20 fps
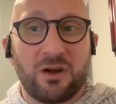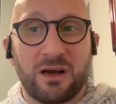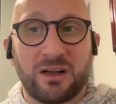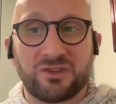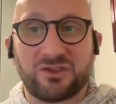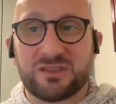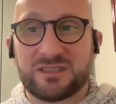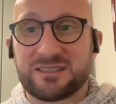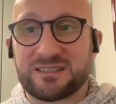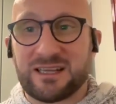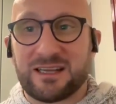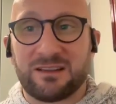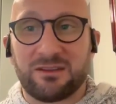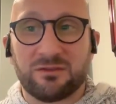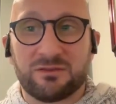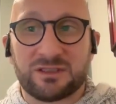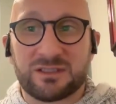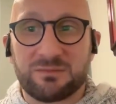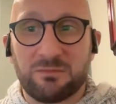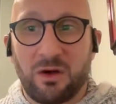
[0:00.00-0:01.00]
not just that
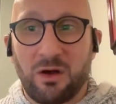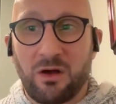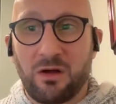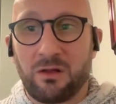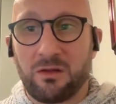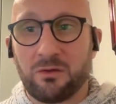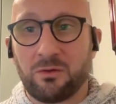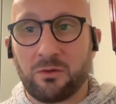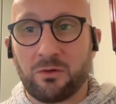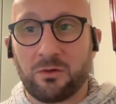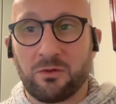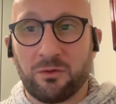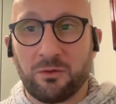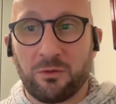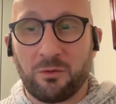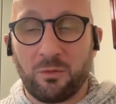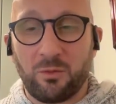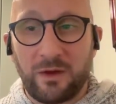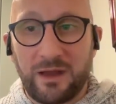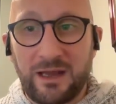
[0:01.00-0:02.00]
they're small or
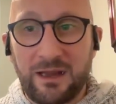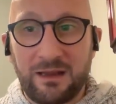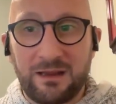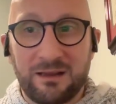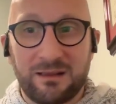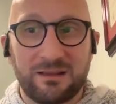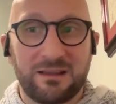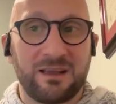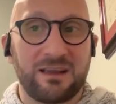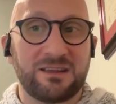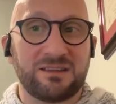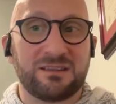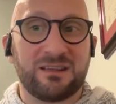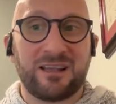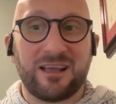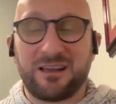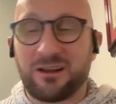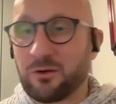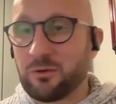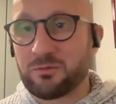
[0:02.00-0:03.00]
they're weak they
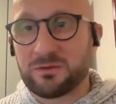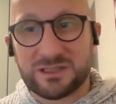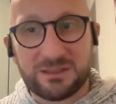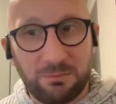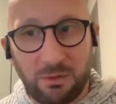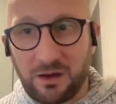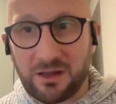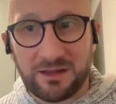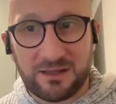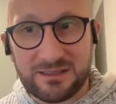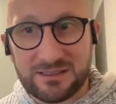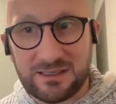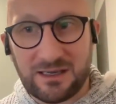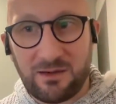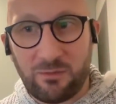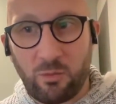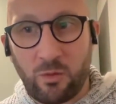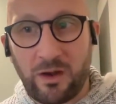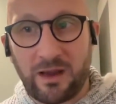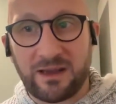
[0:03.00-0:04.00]
they don't respond the
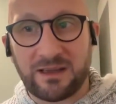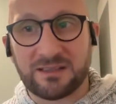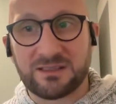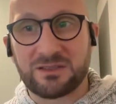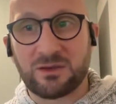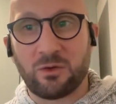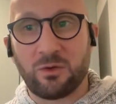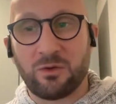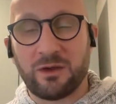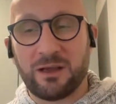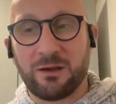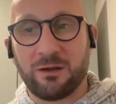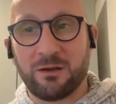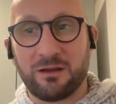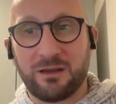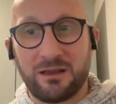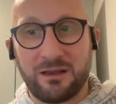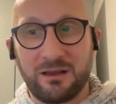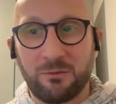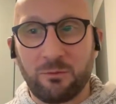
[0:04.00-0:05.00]
same way so it,
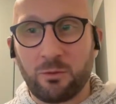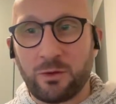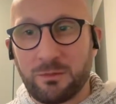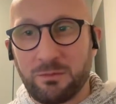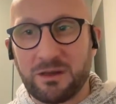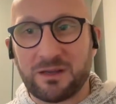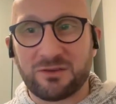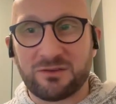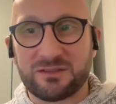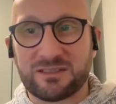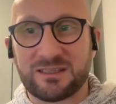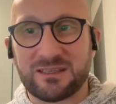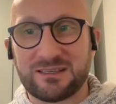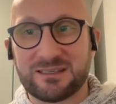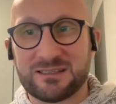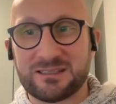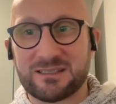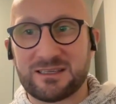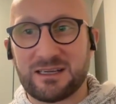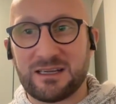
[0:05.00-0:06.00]
it would be interesting
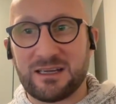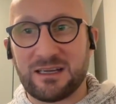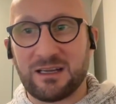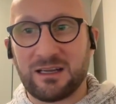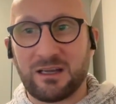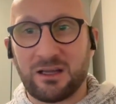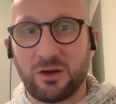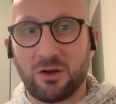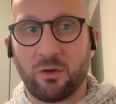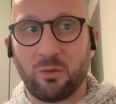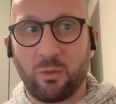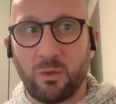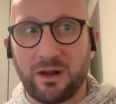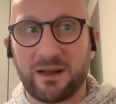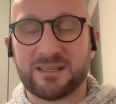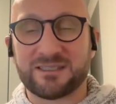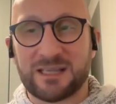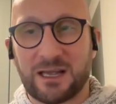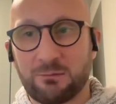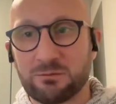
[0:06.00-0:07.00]
to see you know what
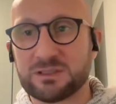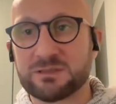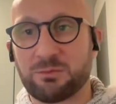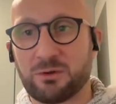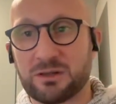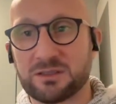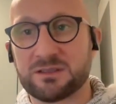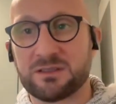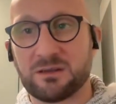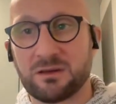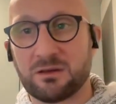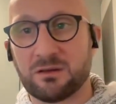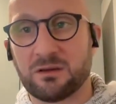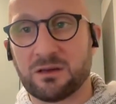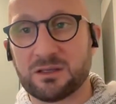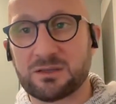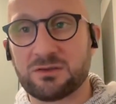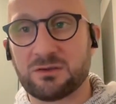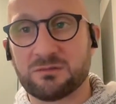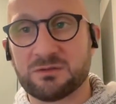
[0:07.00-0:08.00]
is that response to
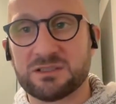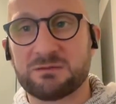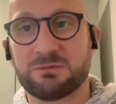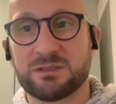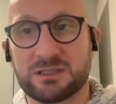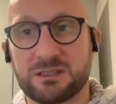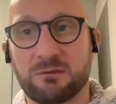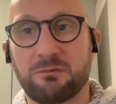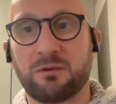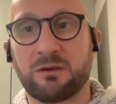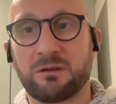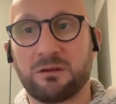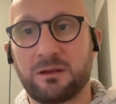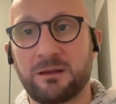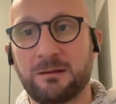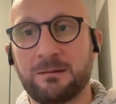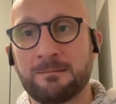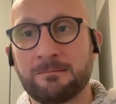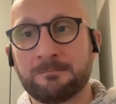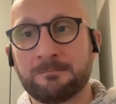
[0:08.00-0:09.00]
colostrum specifically